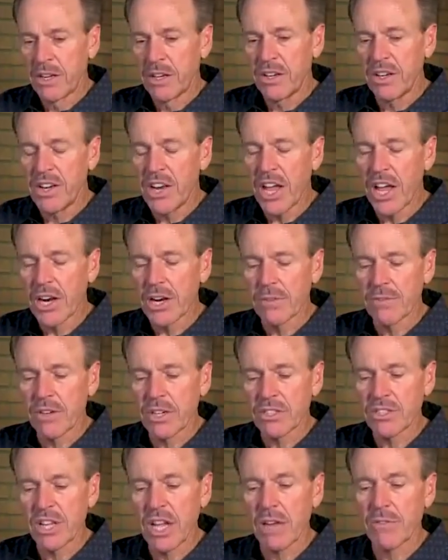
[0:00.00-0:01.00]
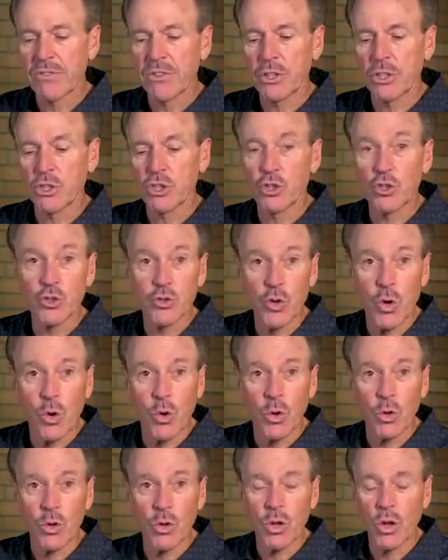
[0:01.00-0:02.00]
None of us have
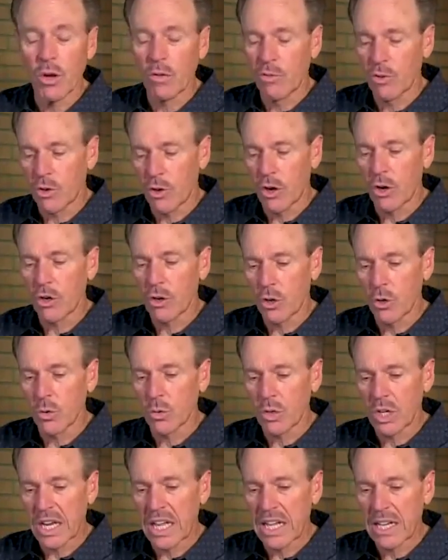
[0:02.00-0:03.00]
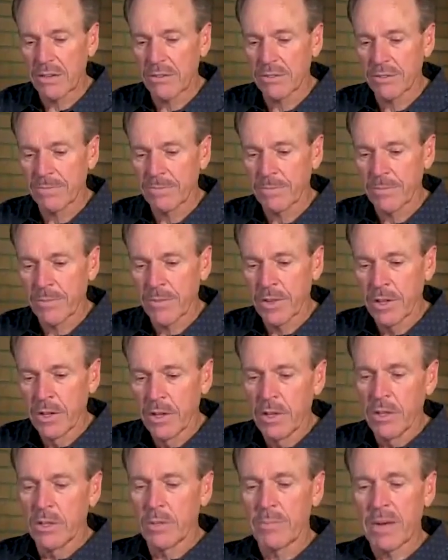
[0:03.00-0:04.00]
control over our own life.
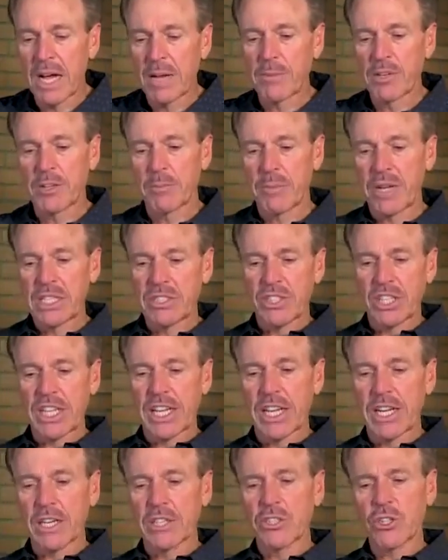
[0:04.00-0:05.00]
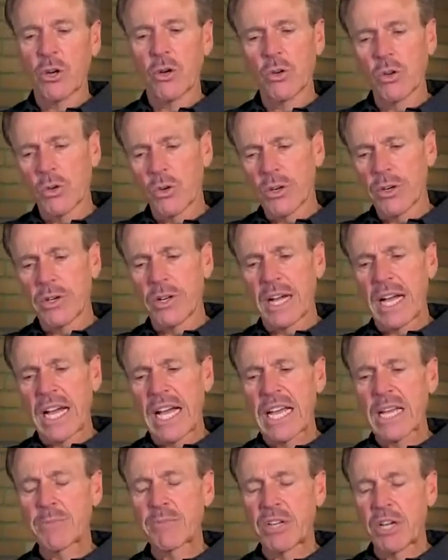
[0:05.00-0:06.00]
The Bible in basic English, oh, Lord,
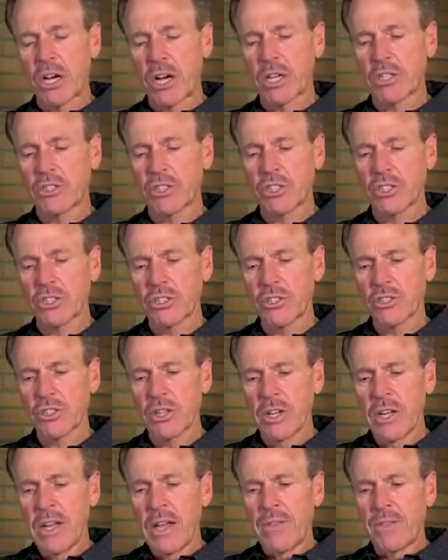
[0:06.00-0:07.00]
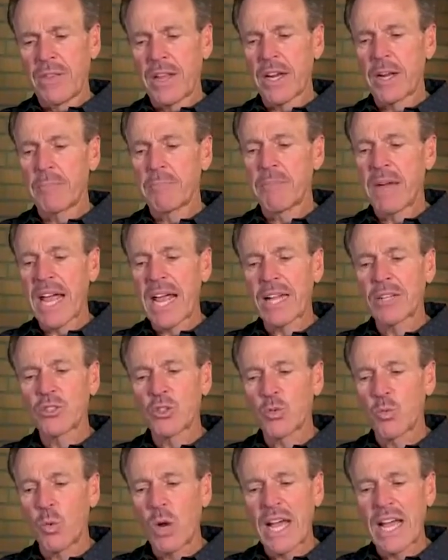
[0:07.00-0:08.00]
I am conscious that a
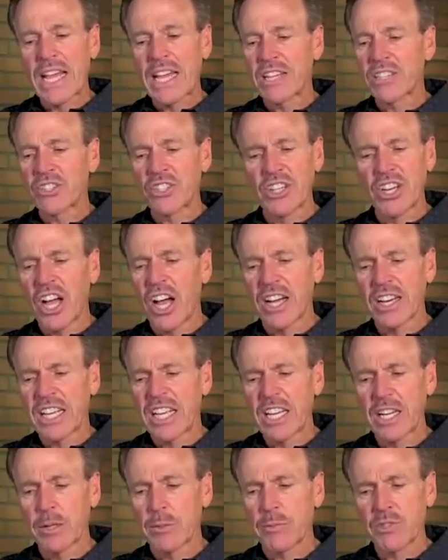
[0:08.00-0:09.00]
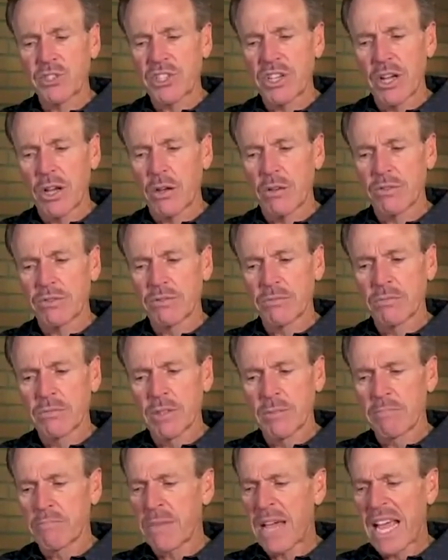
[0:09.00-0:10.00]
man's way is not in himself.
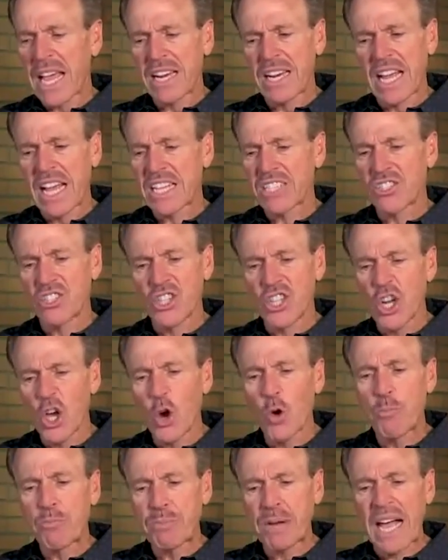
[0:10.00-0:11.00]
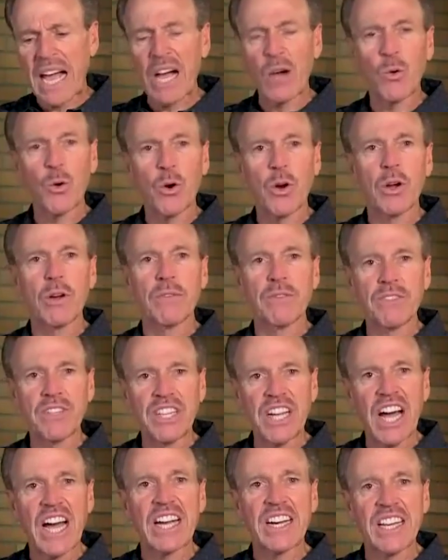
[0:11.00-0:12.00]
Man has no power of
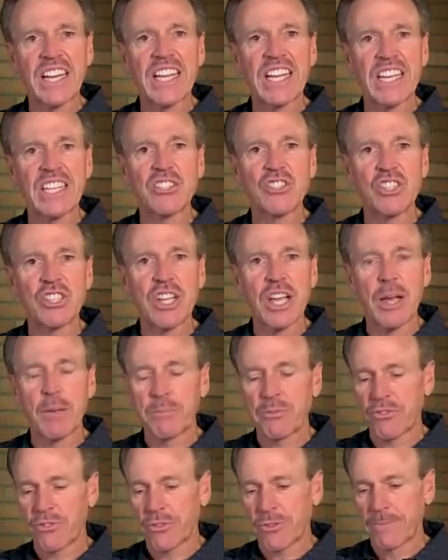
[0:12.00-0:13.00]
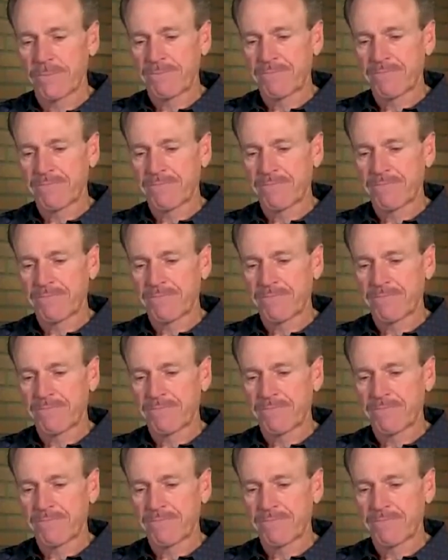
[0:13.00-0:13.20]
guiding his steps.